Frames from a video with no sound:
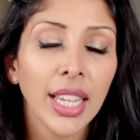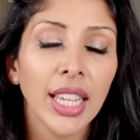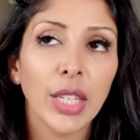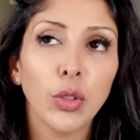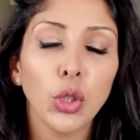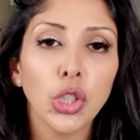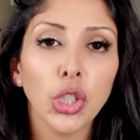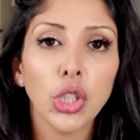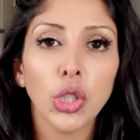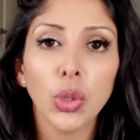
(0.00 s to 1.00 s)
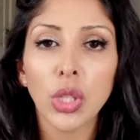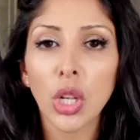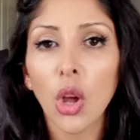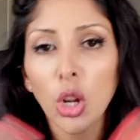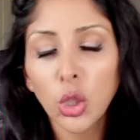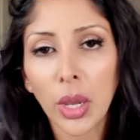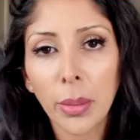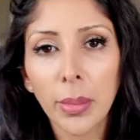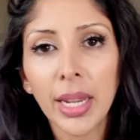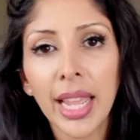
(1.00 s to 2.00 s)
If you just use large
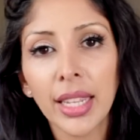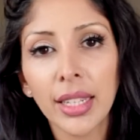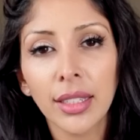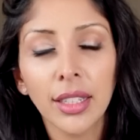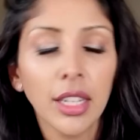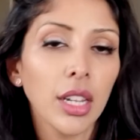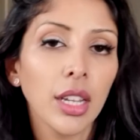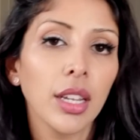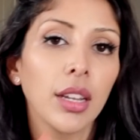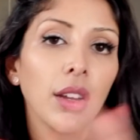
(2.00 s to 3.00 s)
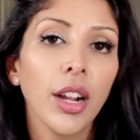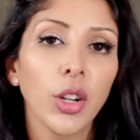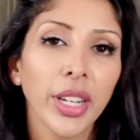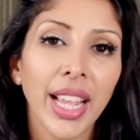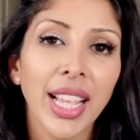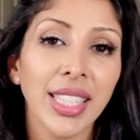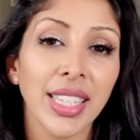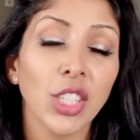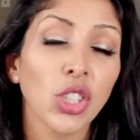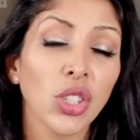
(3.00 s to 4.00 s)
weight molecular hyaluronic acid,
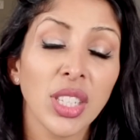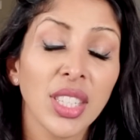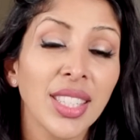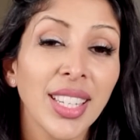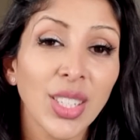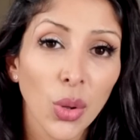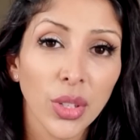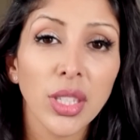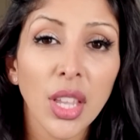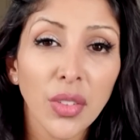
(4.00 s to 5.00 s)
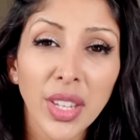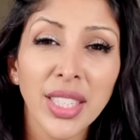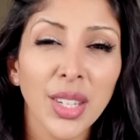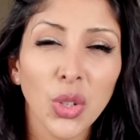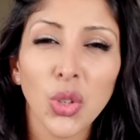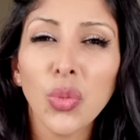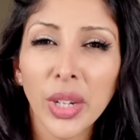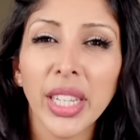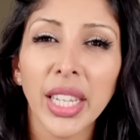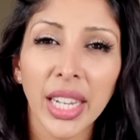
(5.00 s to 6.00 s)
it's just gonna sit on the surface and you're not
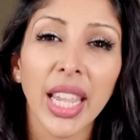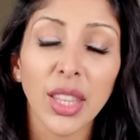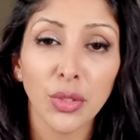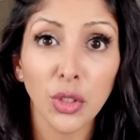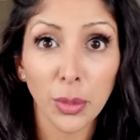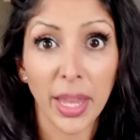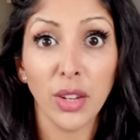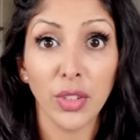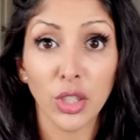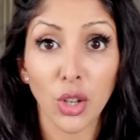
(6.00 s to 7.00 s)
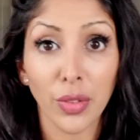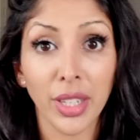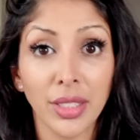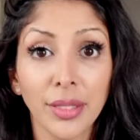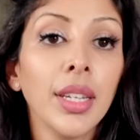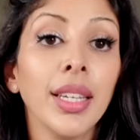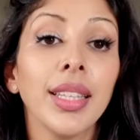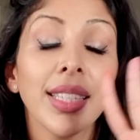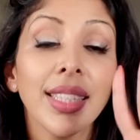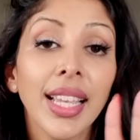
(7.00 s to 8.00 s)
really gonna get the full benefit of it.
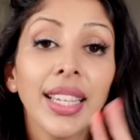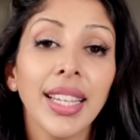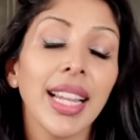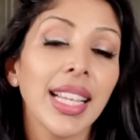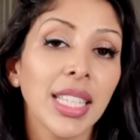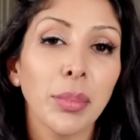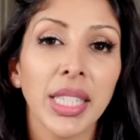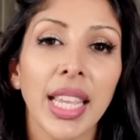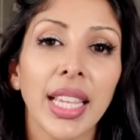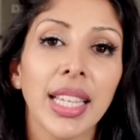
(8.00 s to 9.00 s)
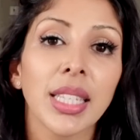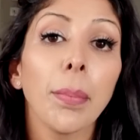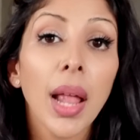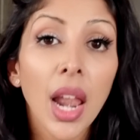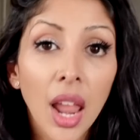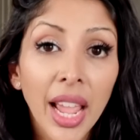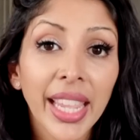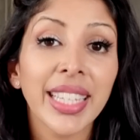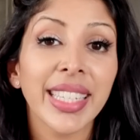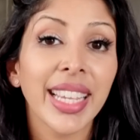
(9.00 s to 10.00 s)
The second classic mistake is
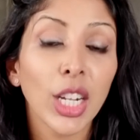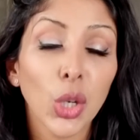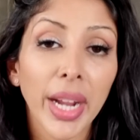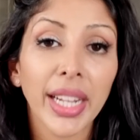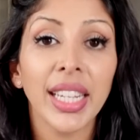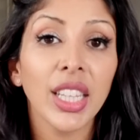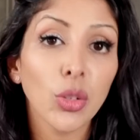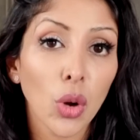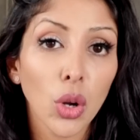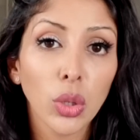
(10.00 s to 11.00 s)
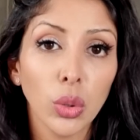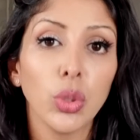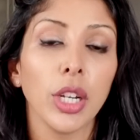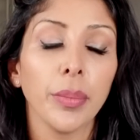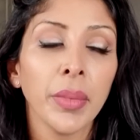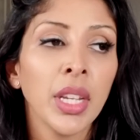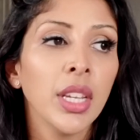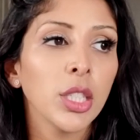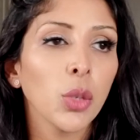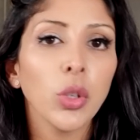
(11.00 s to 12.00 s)
applying it incorrectly in the wrong order.
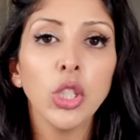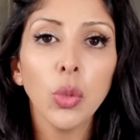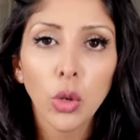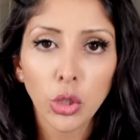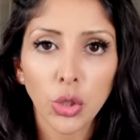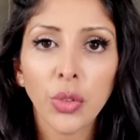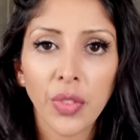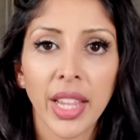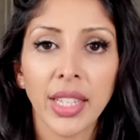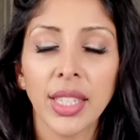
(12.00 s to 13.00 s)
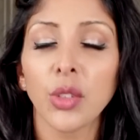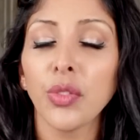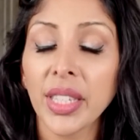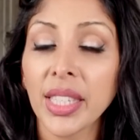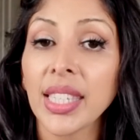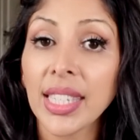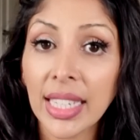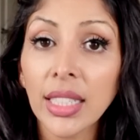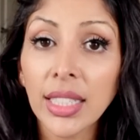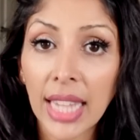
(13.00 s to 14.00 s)
So once you wash your face and your face is
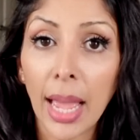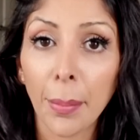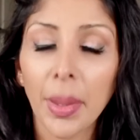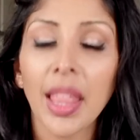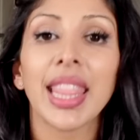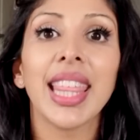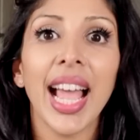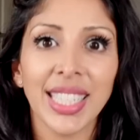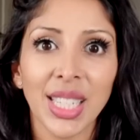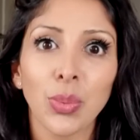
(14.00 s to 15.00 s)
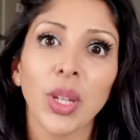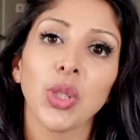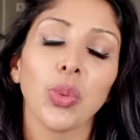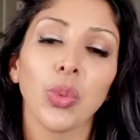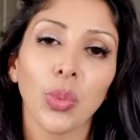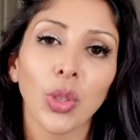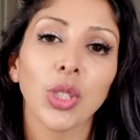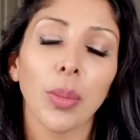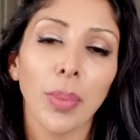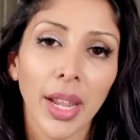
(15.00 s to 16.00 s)
still damp, that is when you want
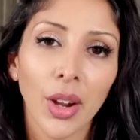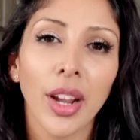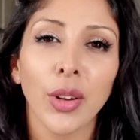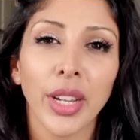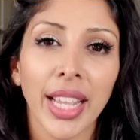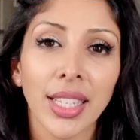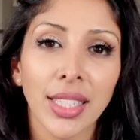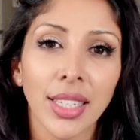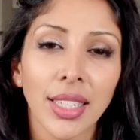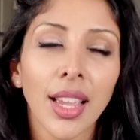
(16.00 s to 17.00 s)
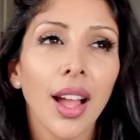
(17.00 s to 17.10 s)
to apply hyaluronic acid.